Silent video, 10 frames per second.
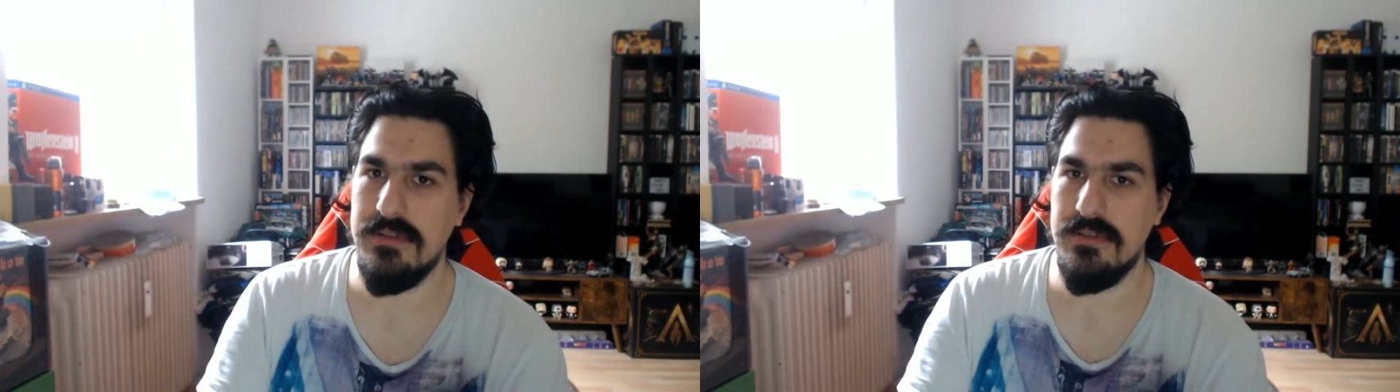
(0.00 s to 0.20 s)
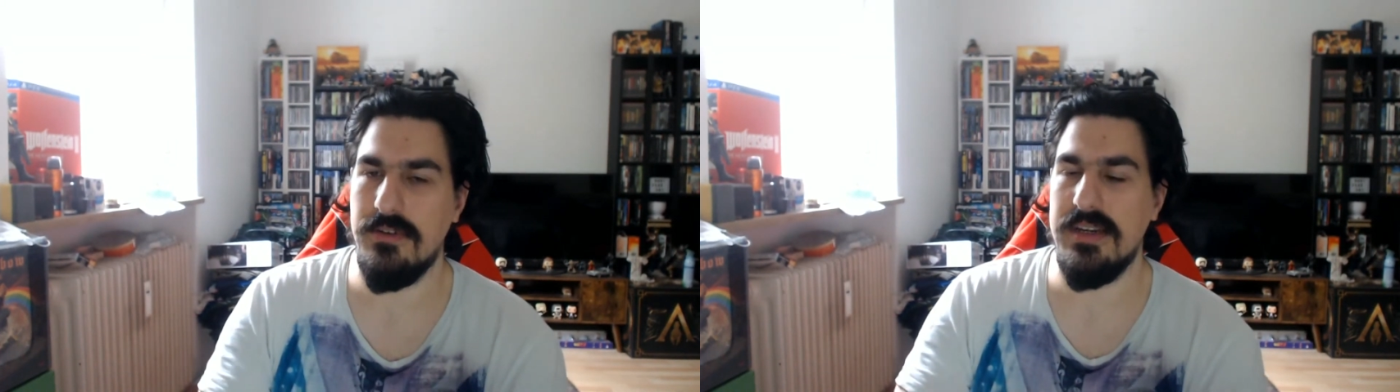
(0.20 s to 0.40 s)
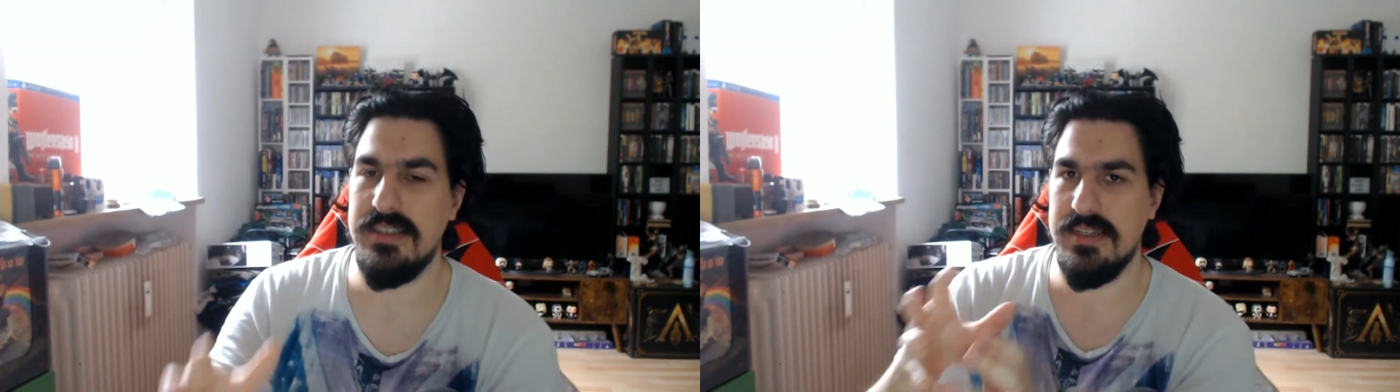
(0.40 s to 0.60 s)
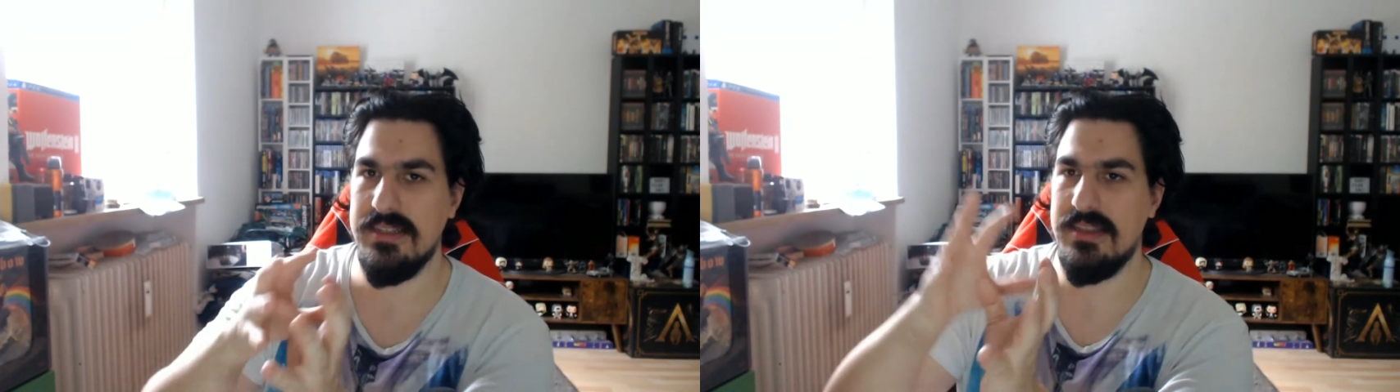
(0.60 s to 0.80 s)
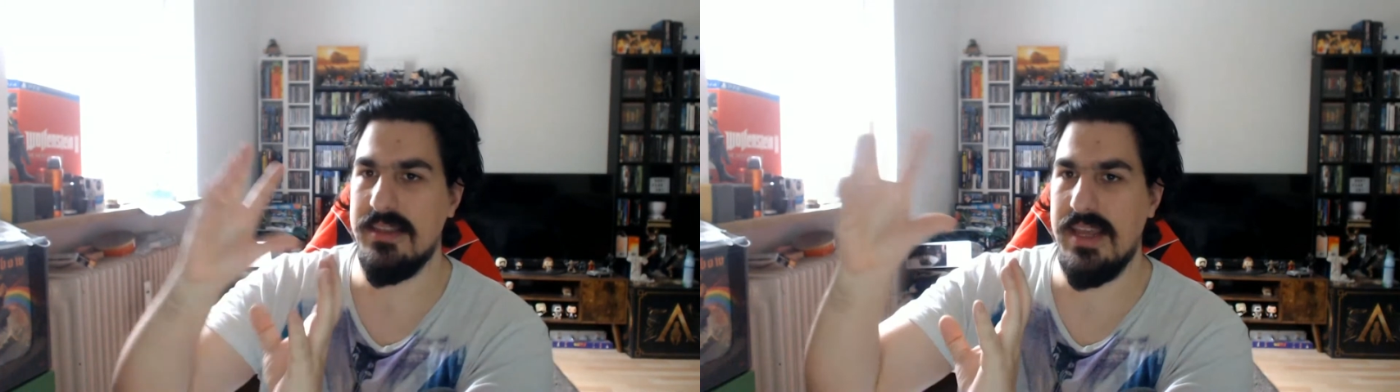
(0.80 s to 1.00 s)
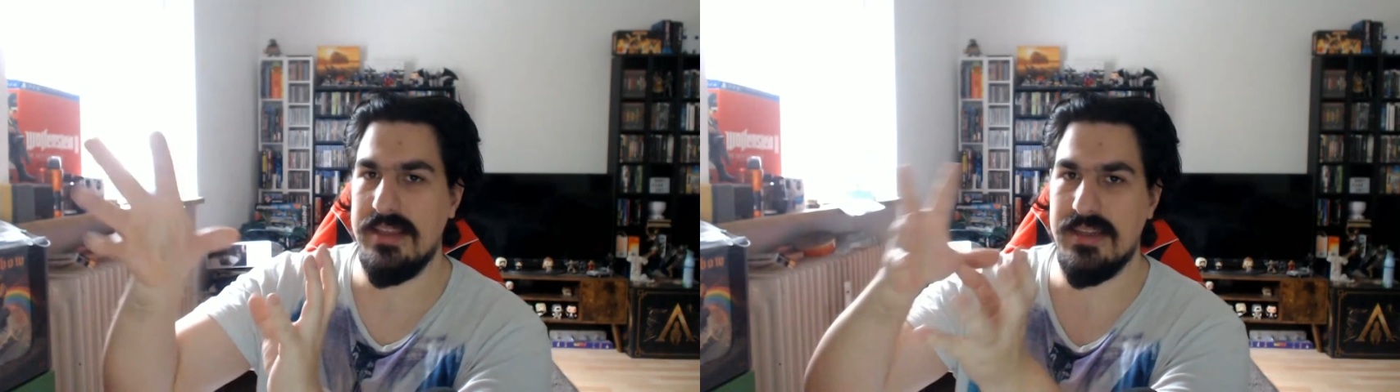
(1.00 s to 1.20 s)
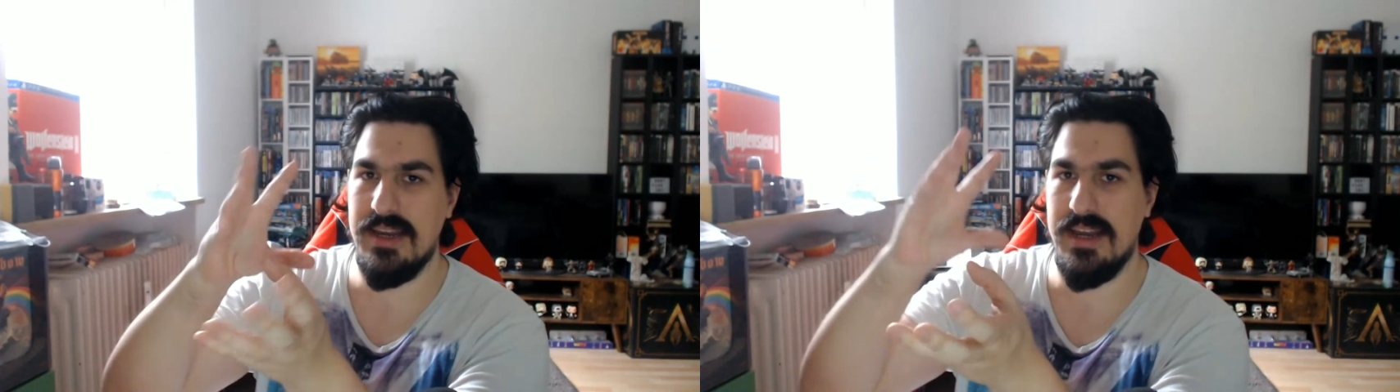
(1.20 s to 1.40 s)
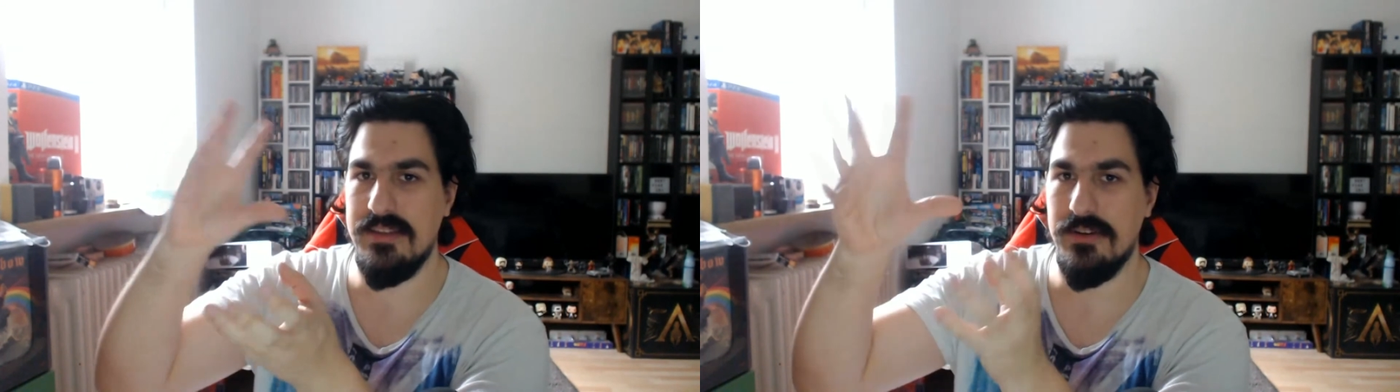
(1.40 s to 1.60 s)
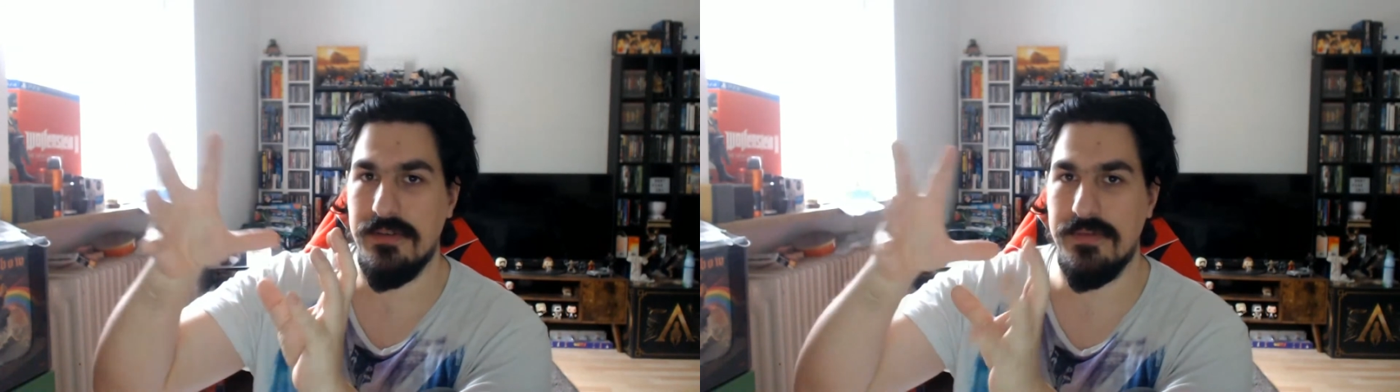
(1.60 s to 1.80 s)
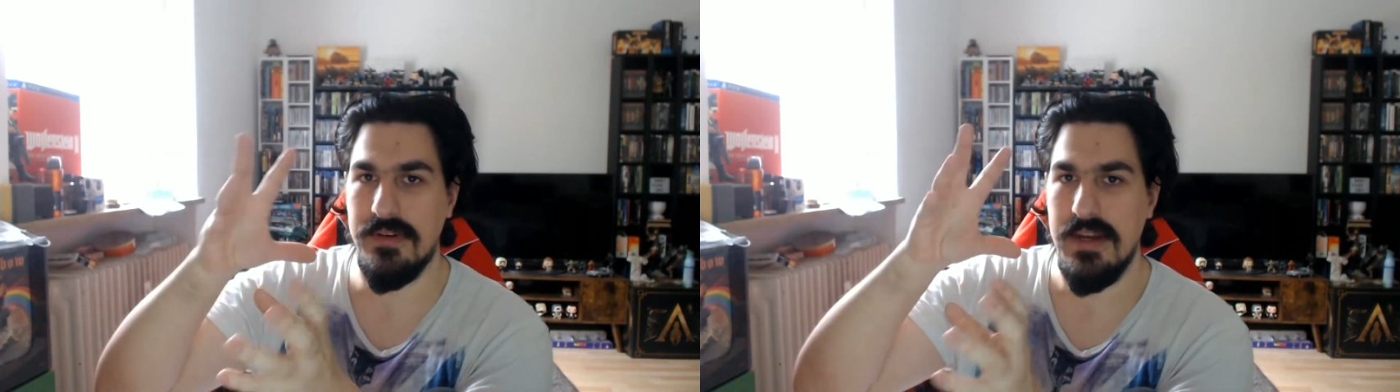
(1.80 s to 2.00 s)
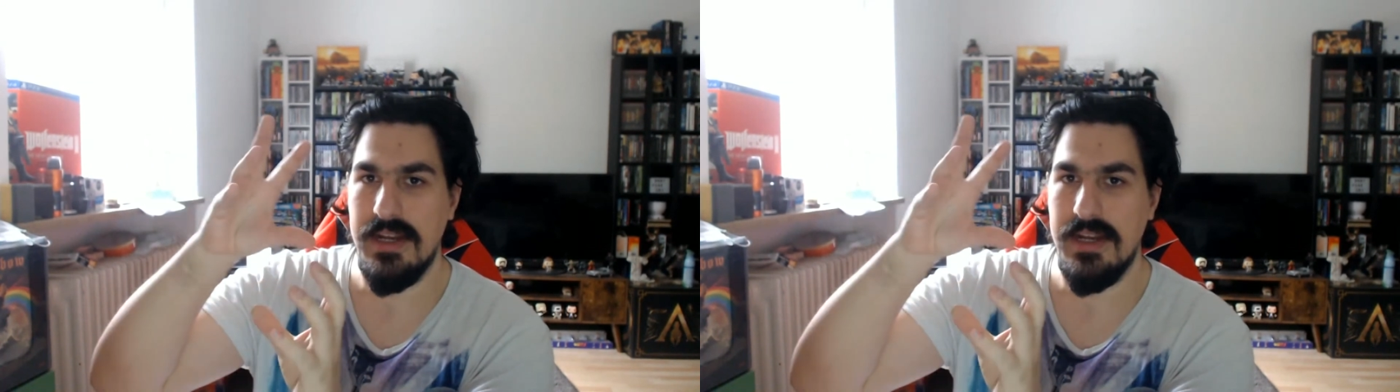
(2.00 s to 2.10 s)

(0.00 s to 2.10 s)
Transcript: So I see it in that kind of